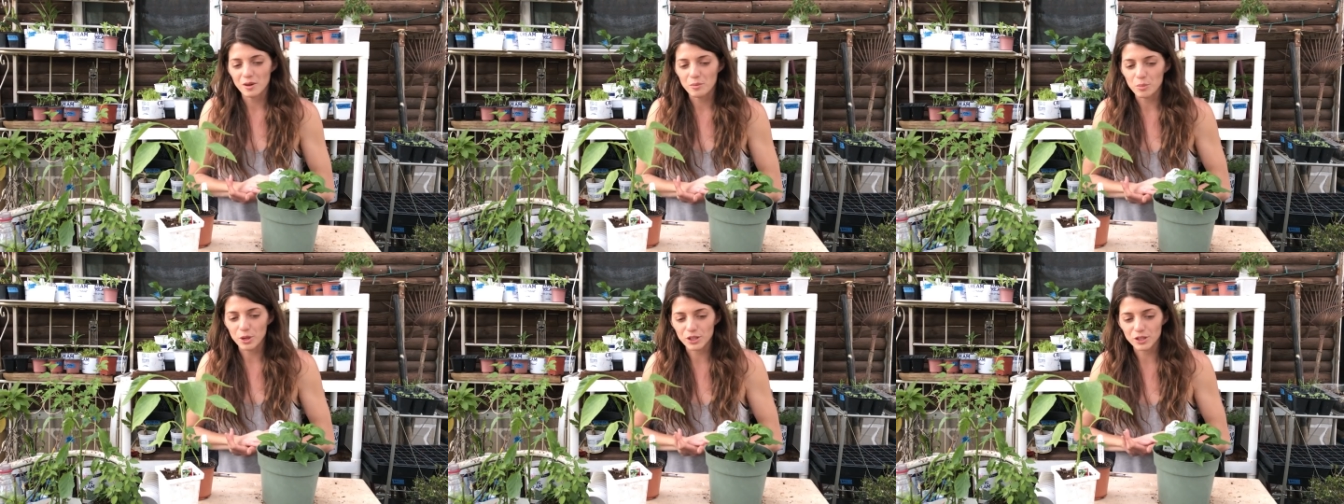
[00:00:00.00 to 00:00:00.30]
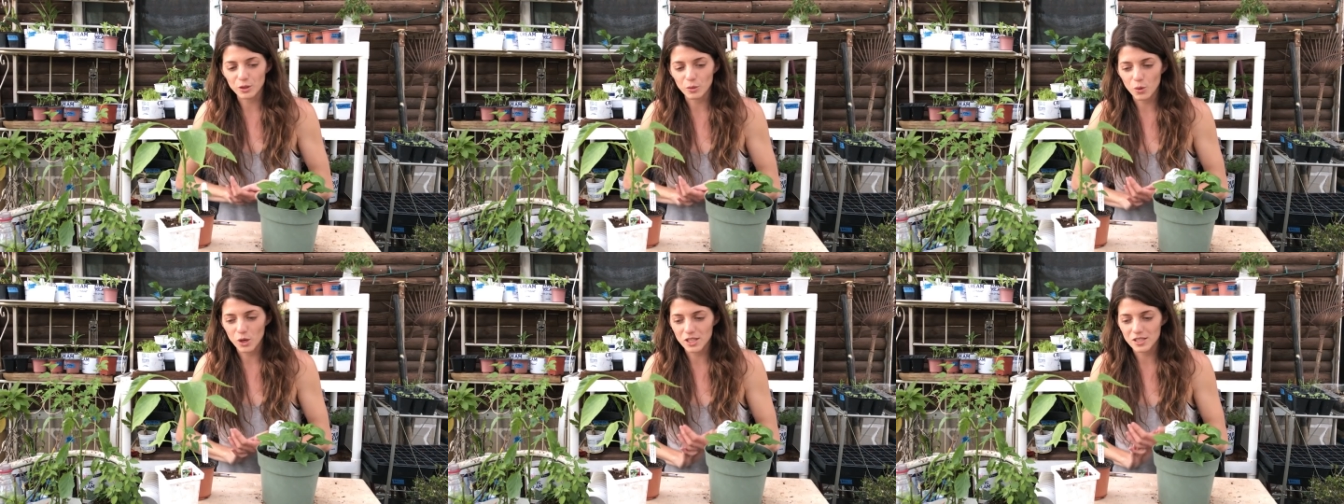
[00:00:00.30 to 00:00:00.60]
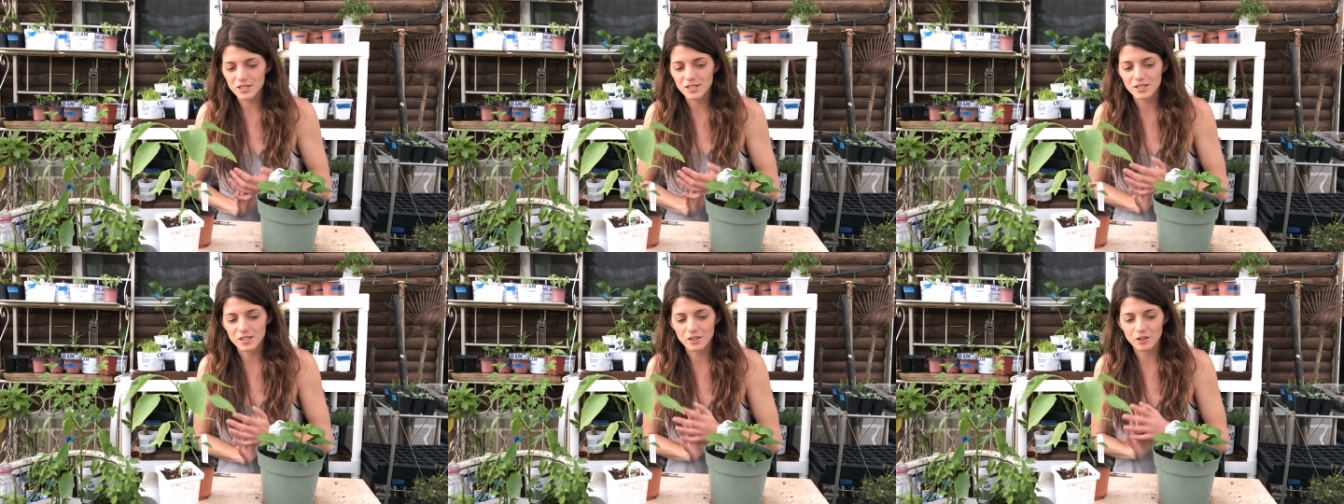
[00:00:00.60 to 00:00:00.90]
But the
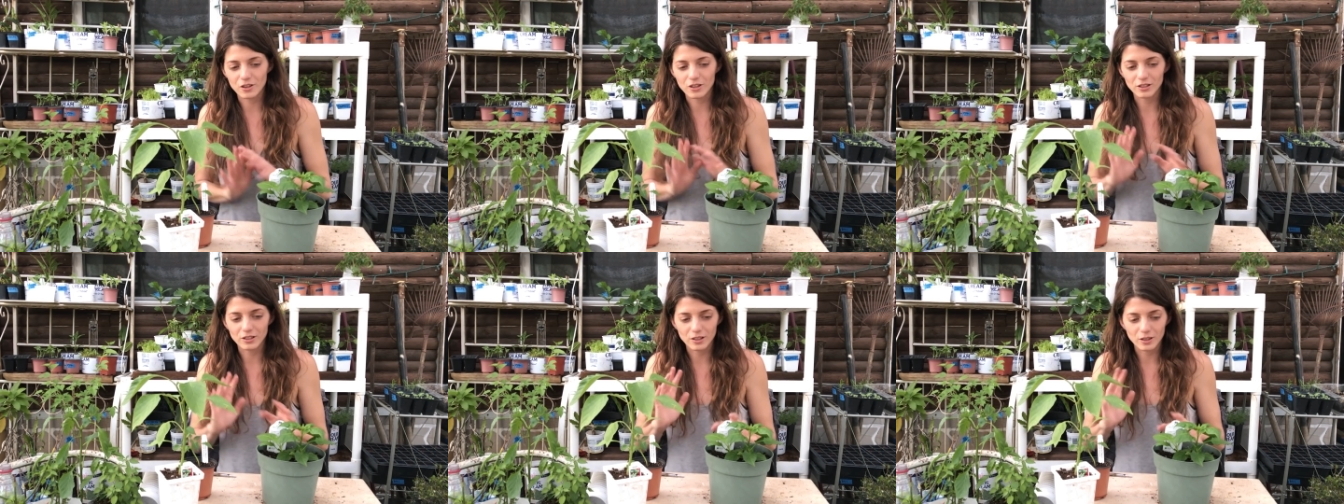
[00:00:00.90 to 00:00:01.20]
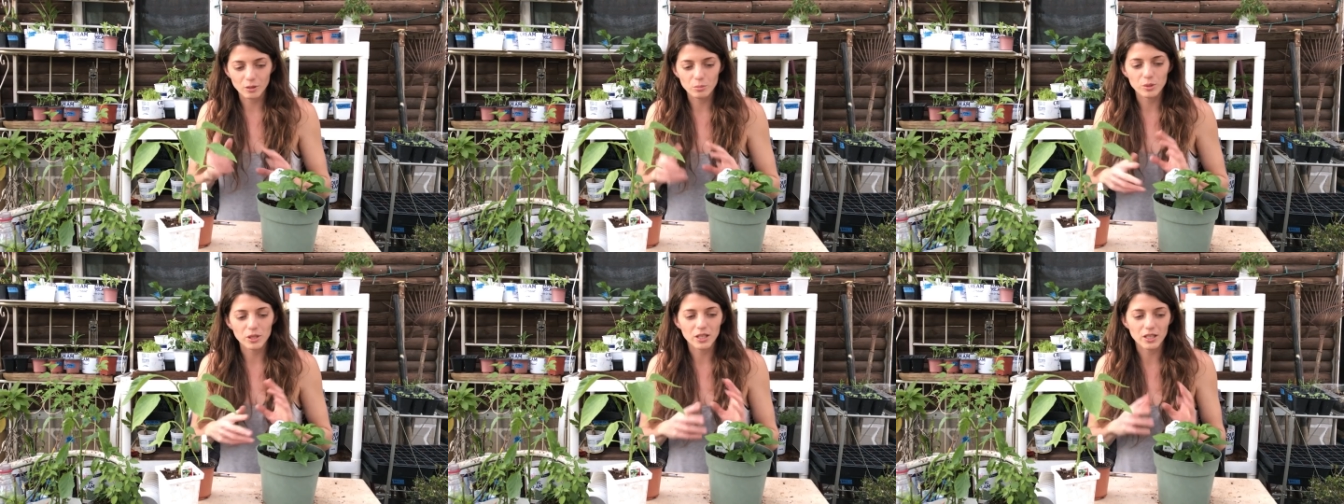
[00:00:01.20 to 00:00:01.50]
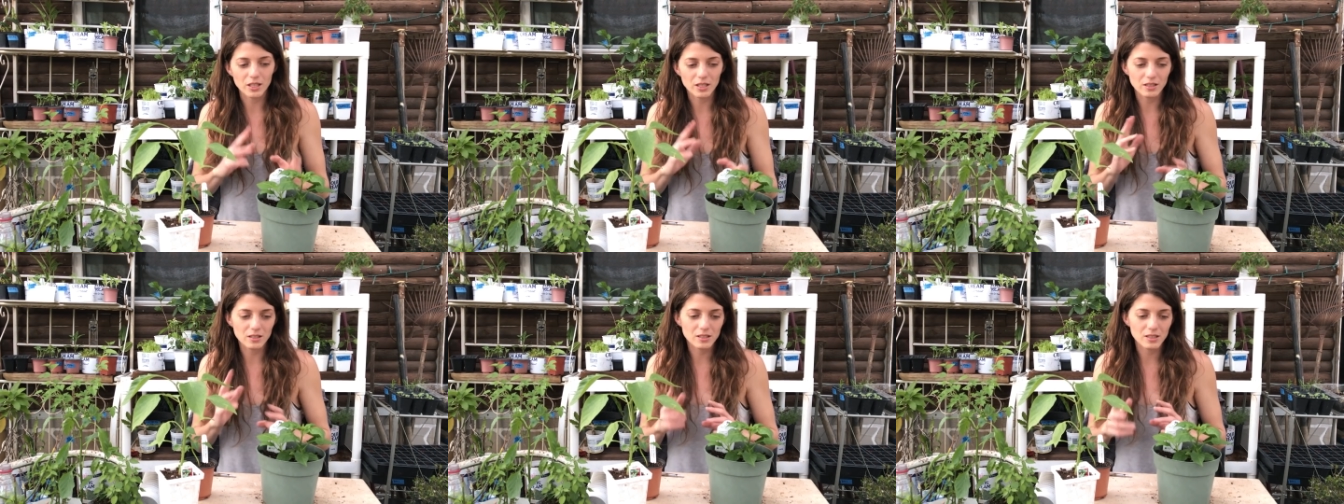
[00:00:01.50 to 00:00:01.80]
ones that are a little
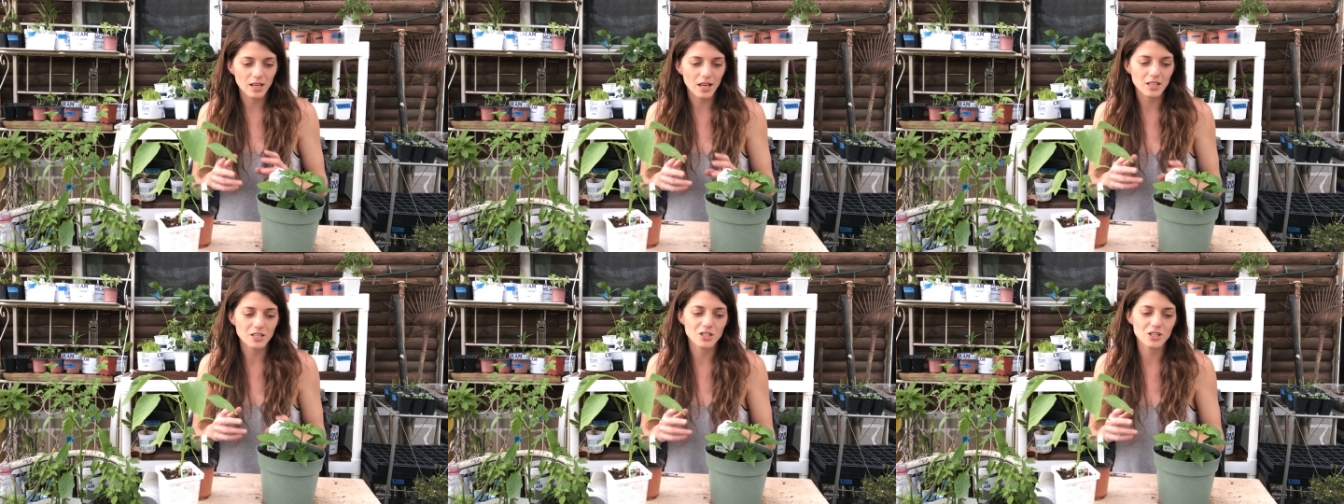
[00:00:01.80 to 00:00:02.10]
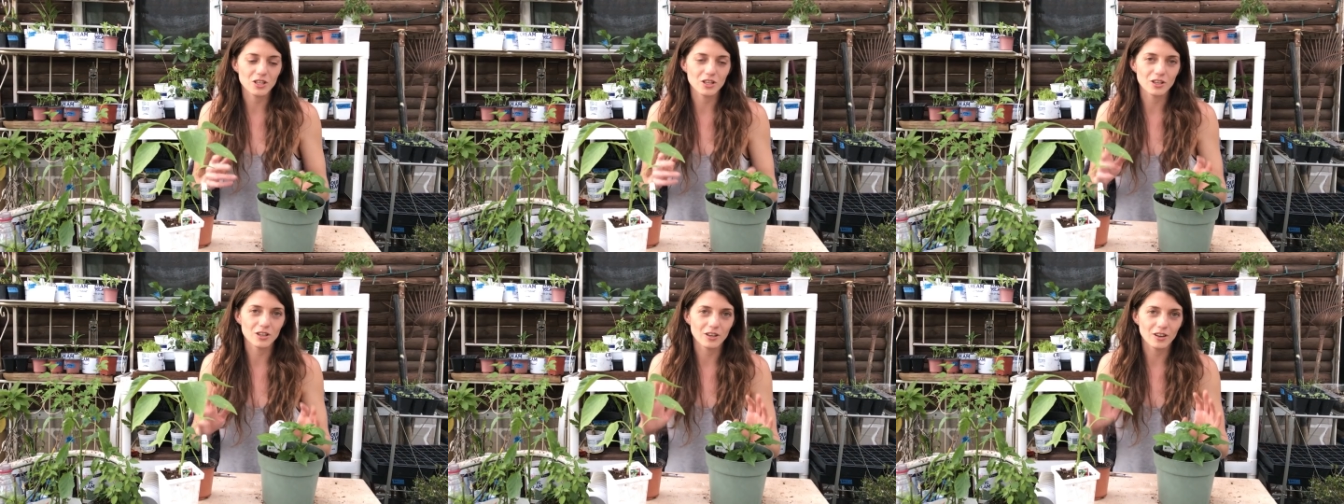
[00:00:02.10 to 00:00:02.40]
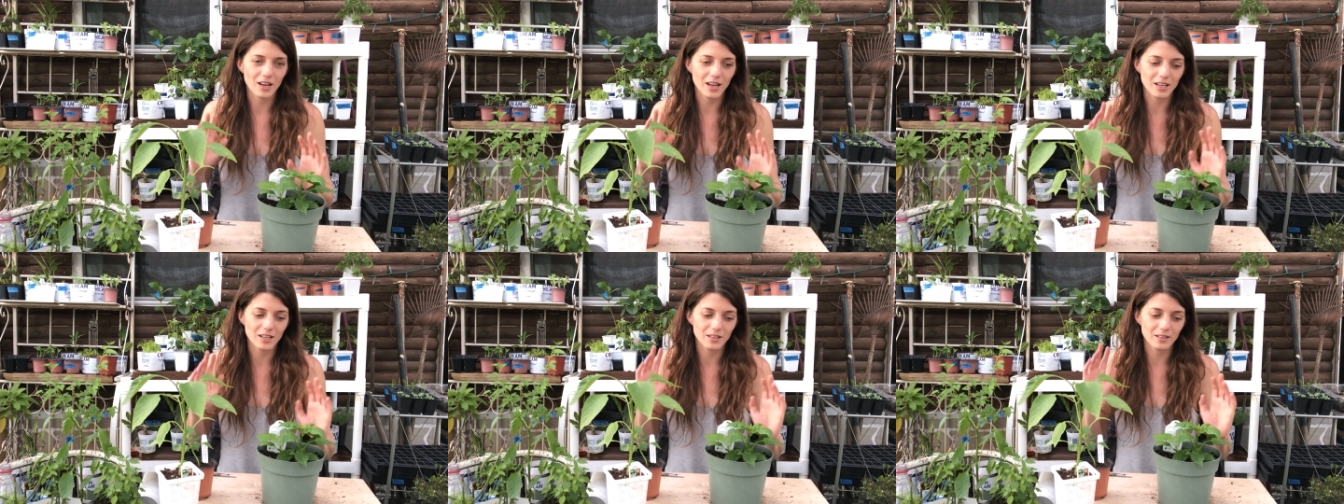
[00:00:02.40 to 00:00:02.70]
bit
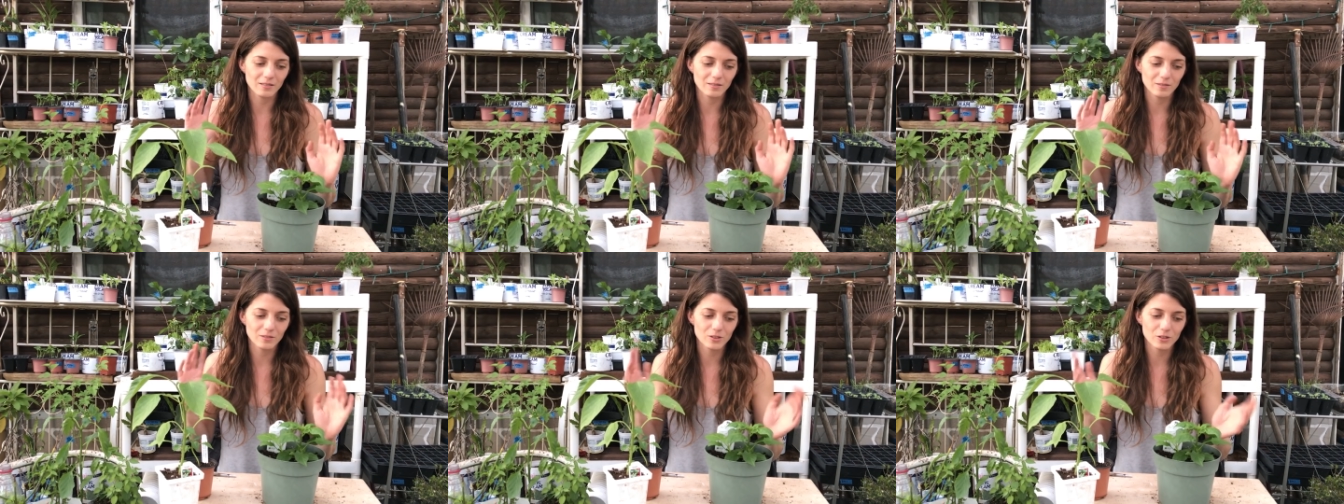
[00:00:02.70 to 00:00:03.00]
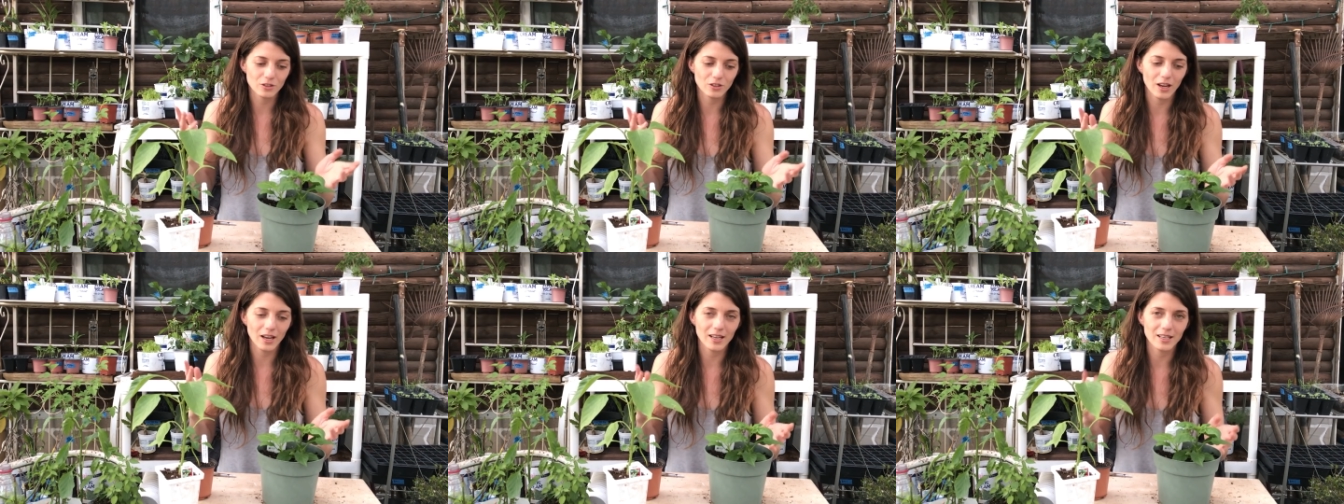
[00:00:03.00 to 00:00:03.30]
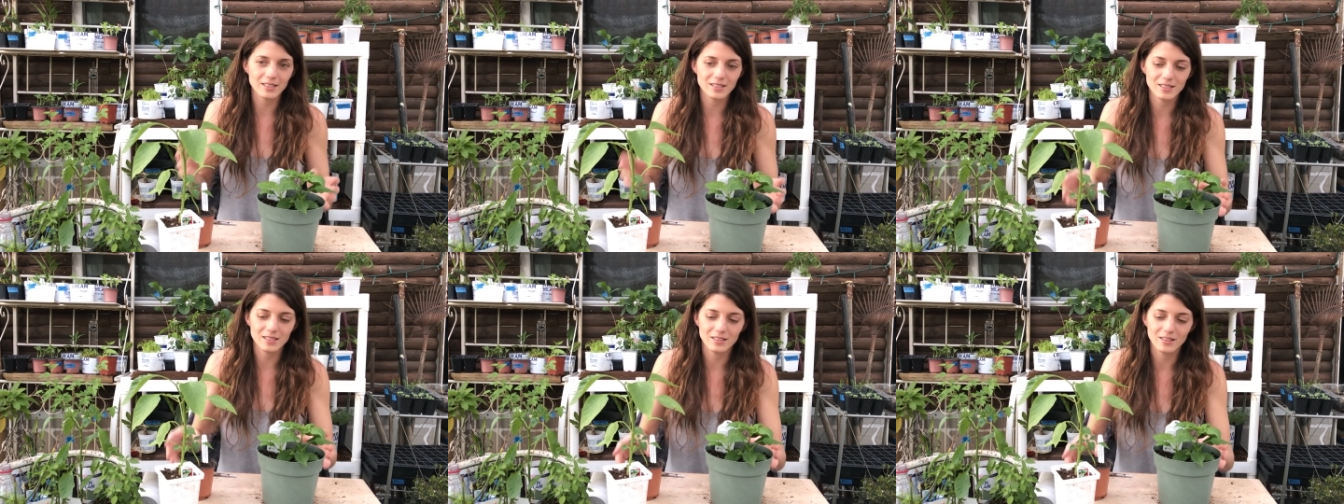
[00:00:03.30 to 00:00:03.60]
touchier, I
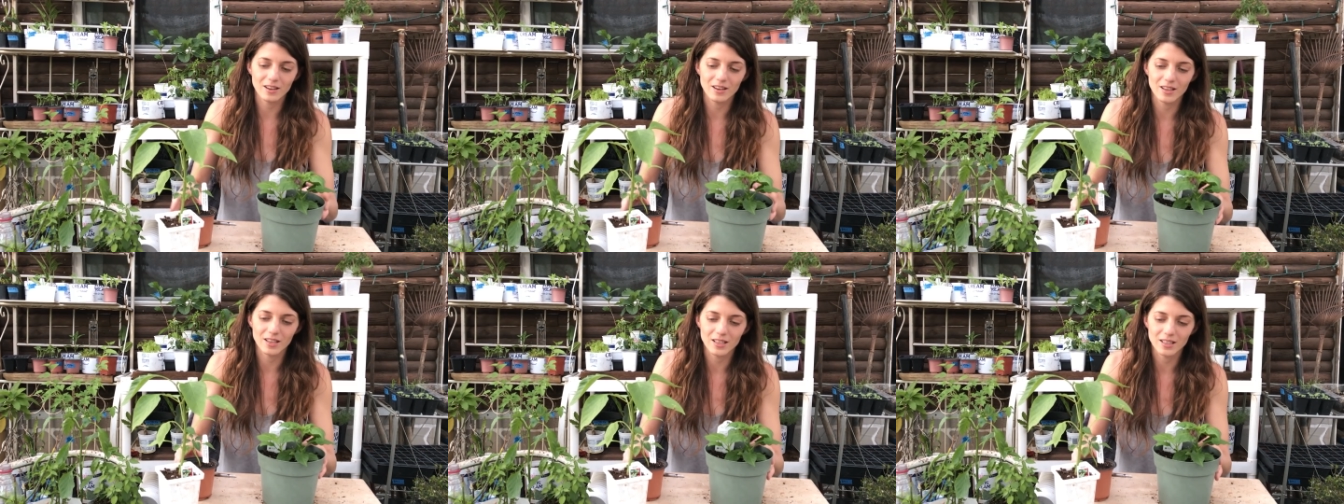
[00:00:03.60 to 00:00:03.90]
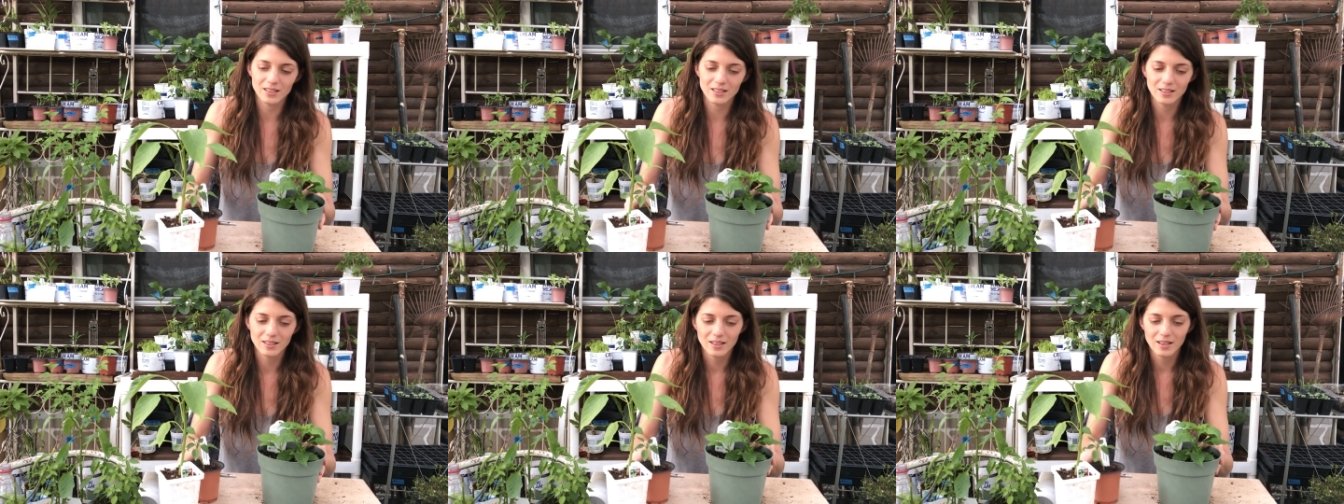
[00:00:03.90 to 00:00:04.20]
try to not.